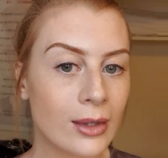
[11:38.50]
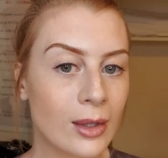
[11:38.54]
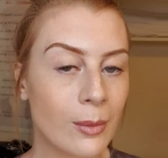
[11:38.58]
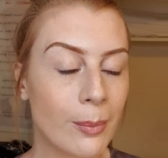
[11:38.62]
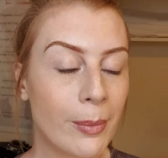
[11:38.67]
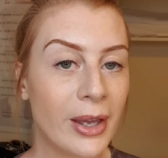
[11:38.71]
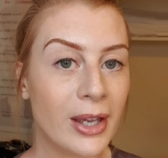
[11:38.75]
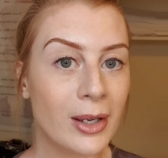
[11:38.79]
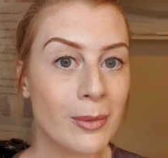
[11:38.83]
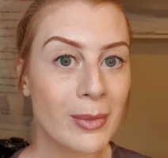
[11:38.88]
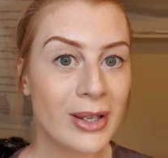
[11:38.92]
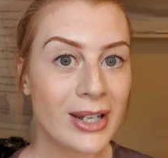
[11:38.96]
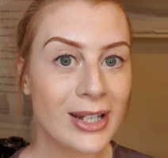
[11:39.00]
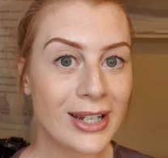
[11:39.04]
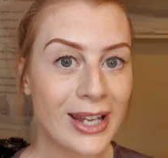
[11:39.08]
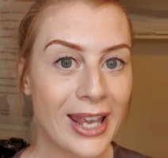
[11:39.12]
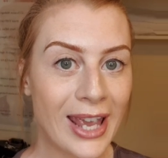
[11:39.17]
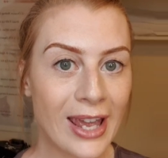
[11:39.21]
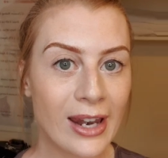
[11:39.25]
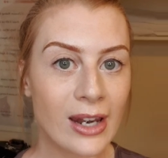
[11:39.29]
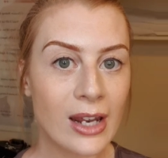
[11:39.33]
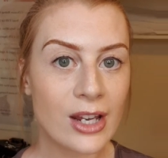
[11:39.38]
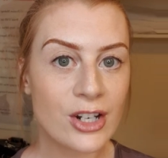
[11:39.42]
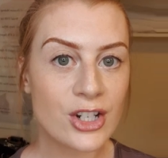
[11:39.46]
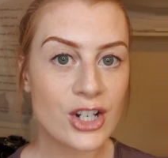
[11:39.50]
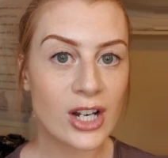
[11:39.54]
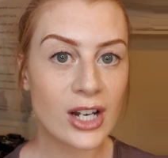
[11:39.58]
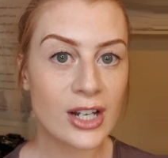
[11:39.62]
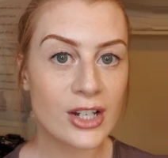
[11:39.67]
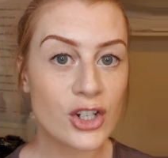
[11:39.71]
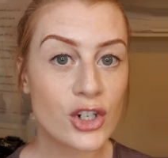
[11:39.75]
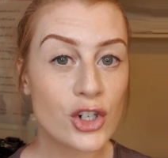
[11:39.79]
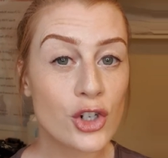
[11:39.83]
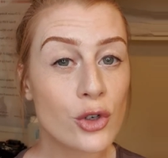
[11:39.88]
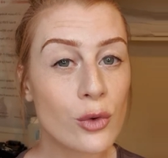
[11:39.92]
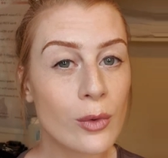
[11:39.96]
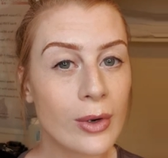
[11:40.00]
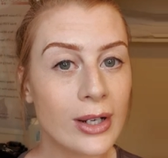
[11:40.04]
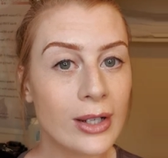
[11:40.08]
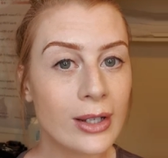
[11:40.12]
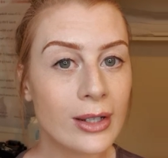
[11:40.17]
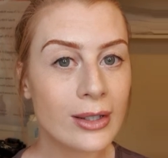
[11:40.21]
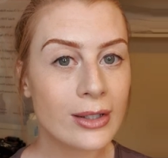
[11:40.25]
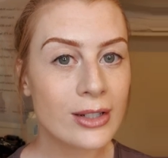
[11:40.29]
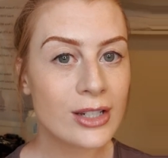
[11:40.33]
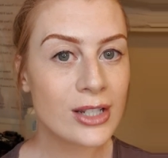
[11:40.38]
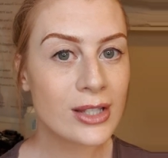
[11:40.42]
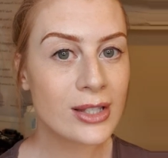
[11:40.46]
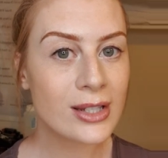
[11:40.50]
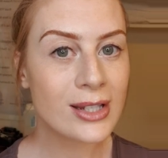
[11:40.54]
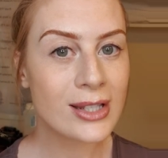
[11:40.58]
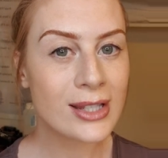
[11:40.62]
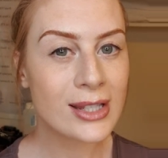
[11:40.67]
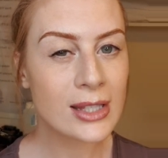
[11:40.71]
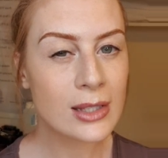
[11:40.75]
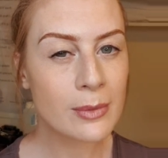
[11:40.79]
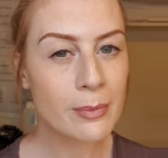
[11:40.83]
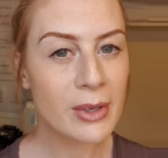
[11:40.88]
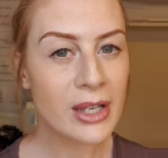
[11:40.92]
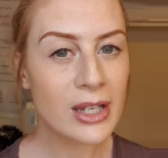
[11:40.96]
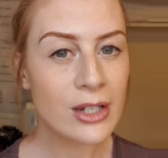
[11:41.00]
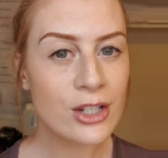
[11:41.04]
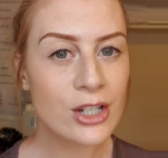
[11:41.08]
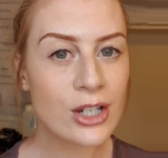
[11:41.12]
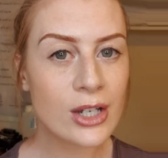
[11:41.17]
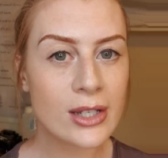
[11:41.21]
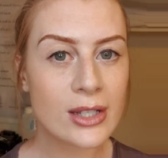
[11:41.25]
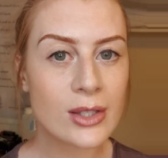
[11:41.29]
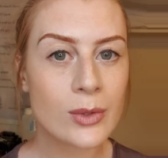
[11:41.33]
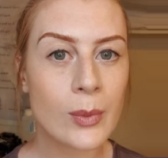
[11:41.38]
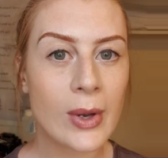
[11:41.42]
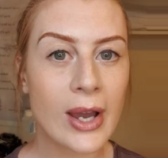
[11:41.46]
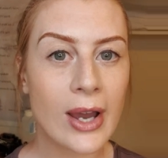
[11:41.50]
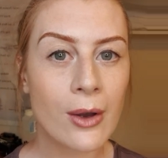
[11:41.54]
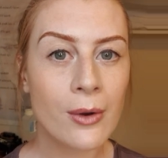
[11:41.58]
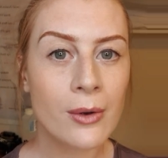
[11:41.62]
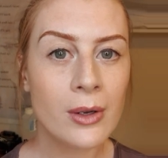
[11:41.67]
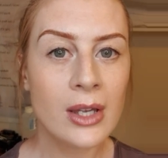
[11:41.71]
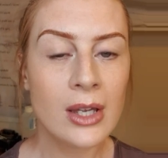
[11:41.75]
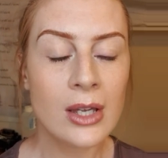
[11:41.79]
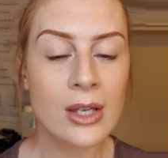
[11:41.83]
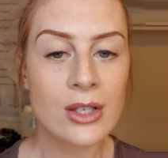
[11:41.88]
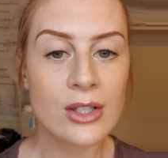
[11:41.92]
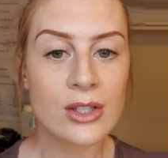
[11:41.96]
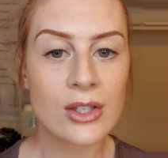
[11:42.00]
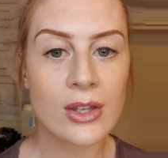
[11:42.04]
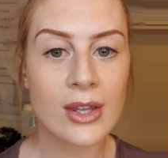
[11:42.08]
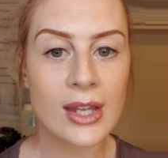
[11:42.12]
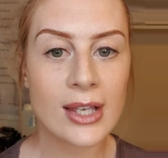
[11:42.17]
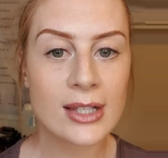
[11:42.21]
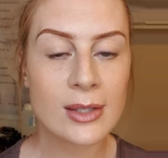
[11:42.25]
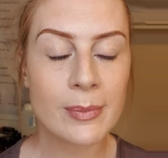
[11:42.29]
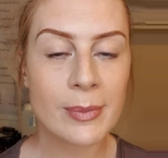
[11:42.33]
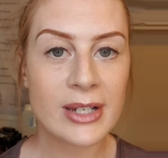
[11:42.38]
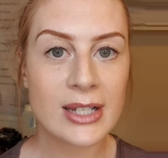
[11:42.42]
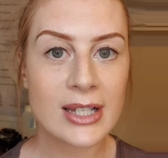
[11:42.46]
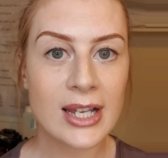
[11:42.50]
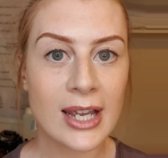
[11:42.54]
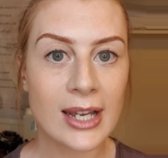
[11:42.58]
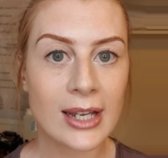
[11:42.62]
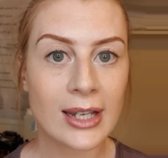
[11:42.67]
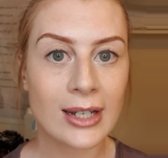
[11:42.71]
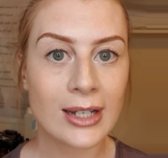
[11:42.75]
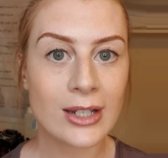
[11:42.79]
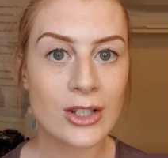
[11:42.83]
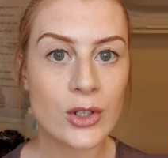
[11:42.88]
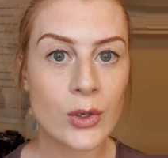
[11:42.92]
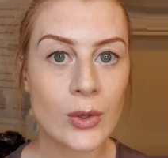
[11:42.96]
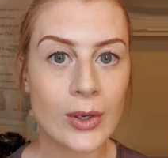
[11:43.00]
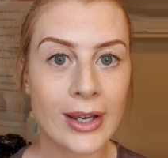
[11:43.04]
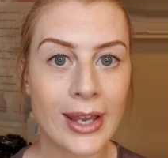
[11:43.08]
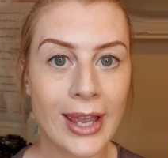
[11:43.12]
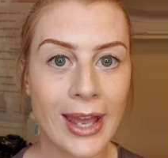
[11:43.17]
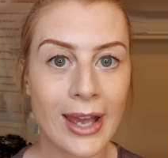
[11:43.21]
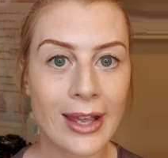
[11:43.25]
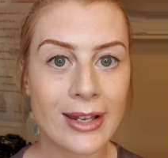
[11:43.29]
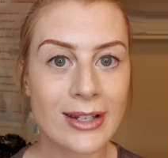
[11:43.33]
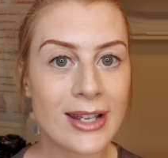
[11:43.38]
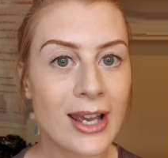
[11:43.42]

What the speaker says: The pigment can actually shrink just a smidge as well, so that's been taken into account.